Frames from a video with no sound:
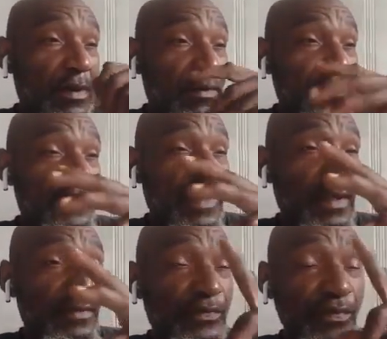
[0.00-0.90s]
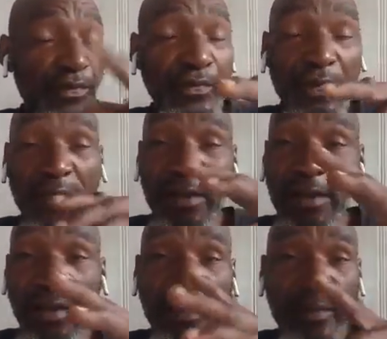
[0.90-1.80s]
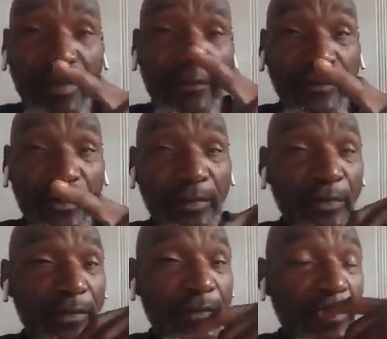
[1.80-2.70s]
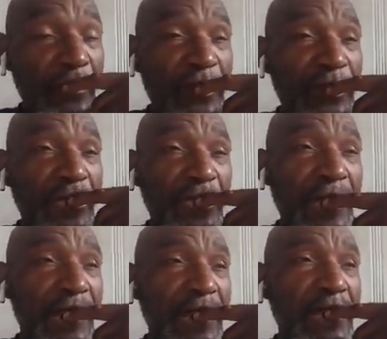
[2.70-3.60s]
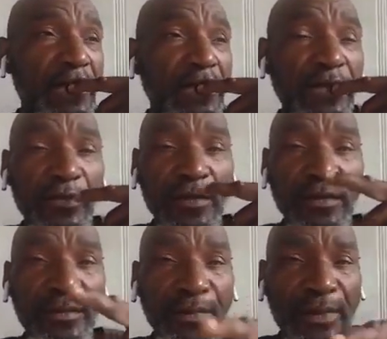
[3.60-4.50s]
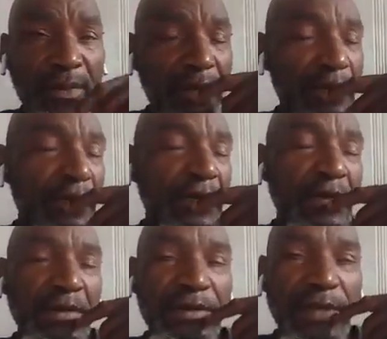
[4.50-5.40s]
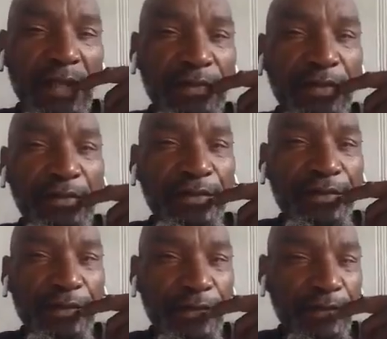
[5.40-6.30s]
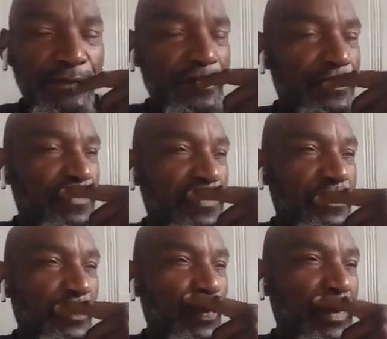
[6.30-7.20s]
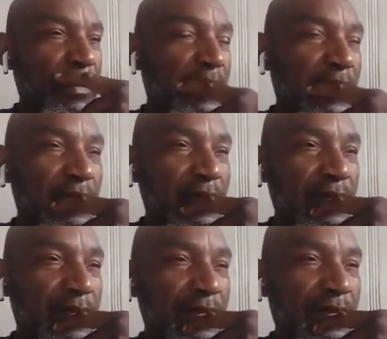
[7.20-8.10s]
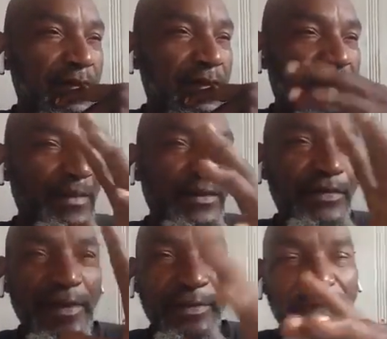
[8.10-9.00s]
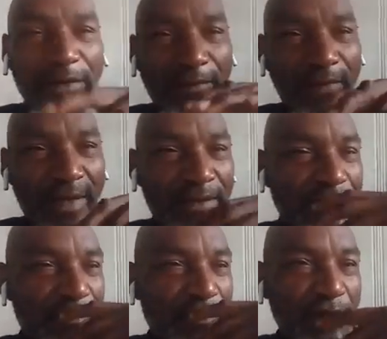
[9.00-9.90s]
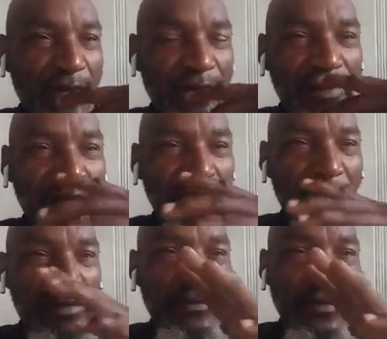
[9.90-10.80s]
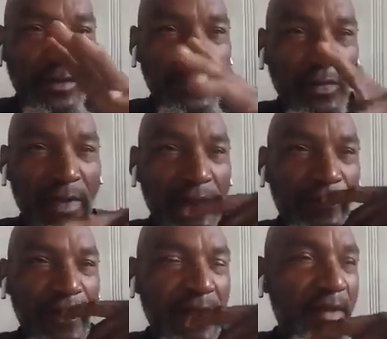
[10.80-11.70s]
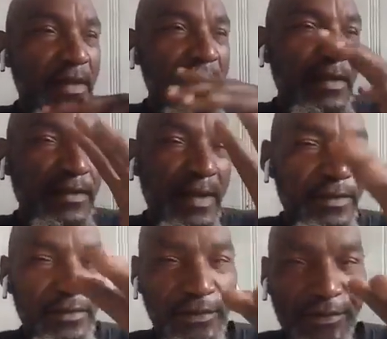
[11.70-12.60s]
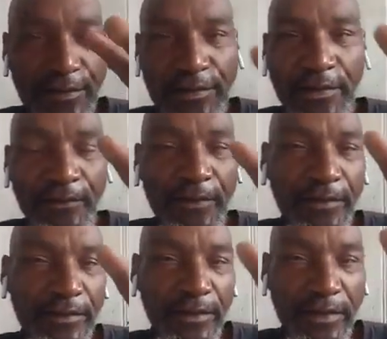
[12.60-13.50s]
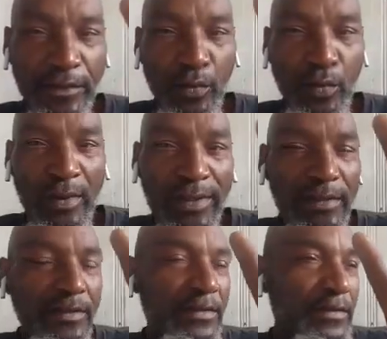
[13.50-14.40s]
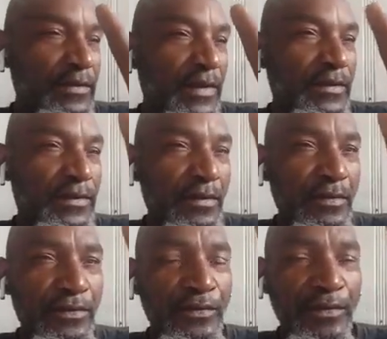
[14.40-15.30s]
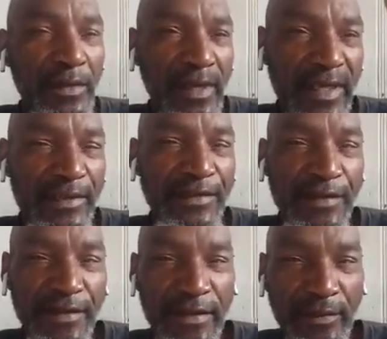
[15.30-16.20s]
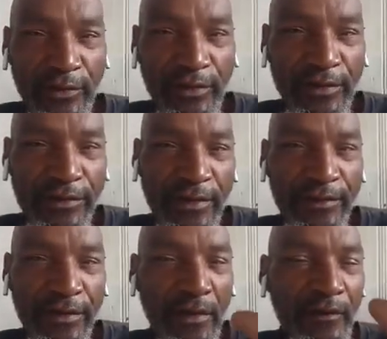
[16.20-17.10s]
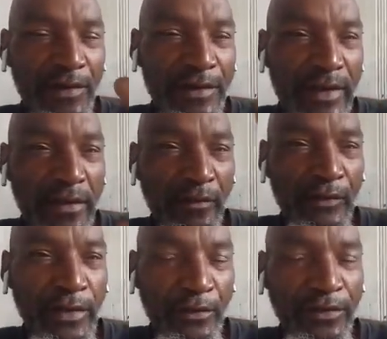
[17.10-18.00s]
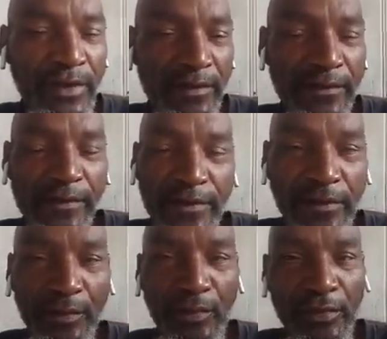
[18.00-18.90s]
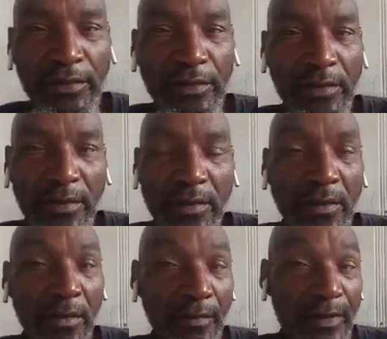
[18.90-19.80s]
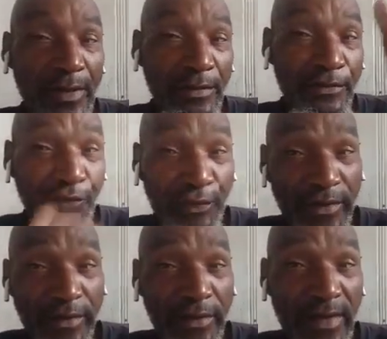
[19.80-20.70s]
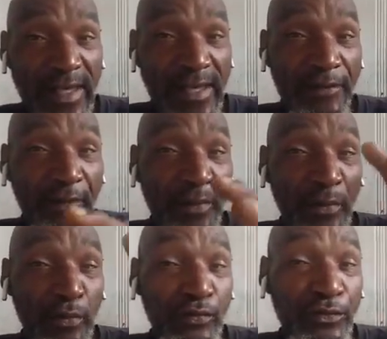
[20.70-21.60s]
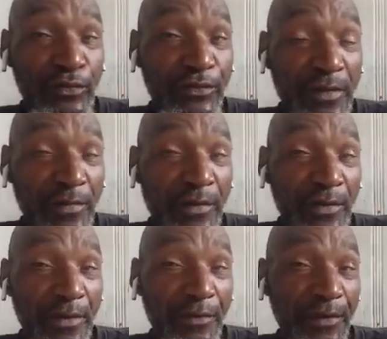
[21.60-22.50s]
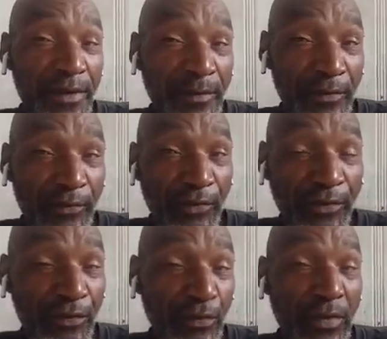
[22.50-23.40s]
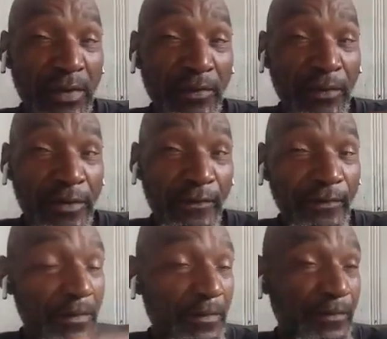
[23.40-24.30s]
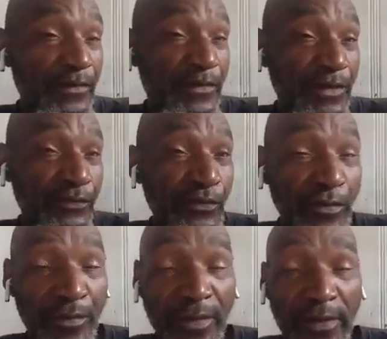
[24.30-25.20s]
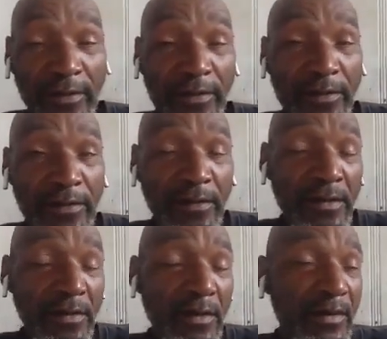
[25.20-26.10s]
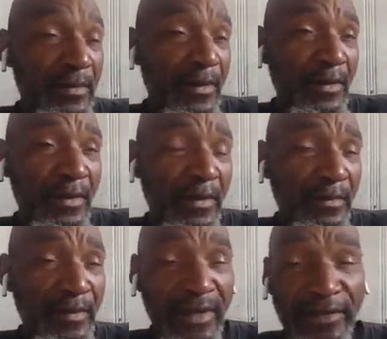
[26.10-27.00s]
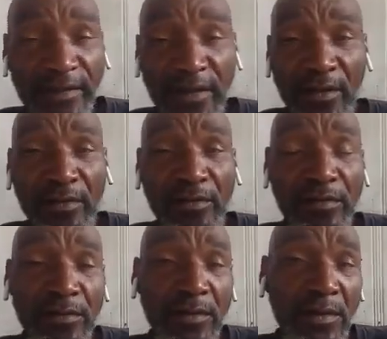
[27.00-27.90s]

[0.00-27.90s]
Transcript: 2021, and I'm gonna be very brief. I'm waiting on the ride to work, but I noticed the difference in the way. Now I'm not trying to be divisive or nothing like that, but I just want to point out a fact. Yeah, I noticed the difference in the way that those Haitian immigrants that's over in Del Rio, Texas at the border are being treated as opposed to some of the other immigrants who come here from Central America, Mexico,